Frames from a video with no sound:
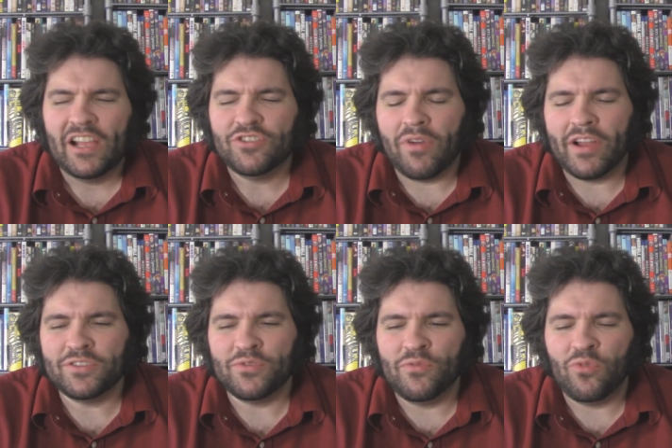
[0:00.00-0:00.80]
trying
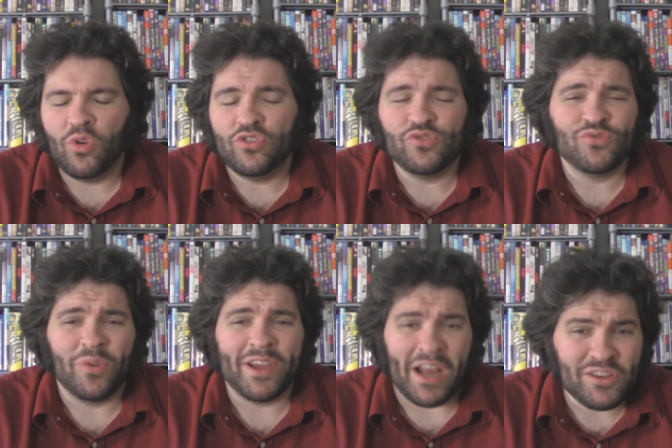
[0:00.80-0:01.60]
to avoid
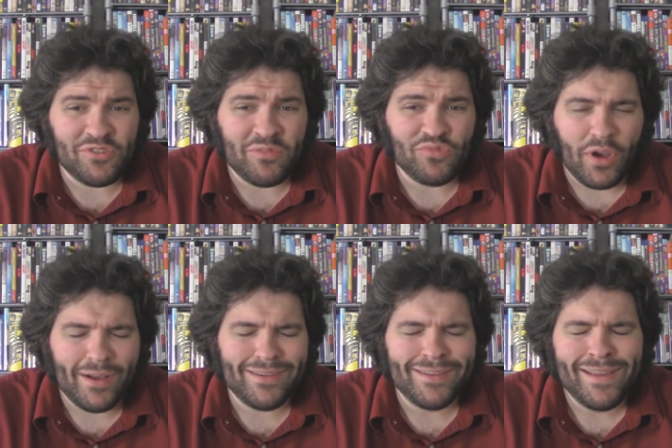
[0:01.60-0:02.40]
destroying an ice cream truck.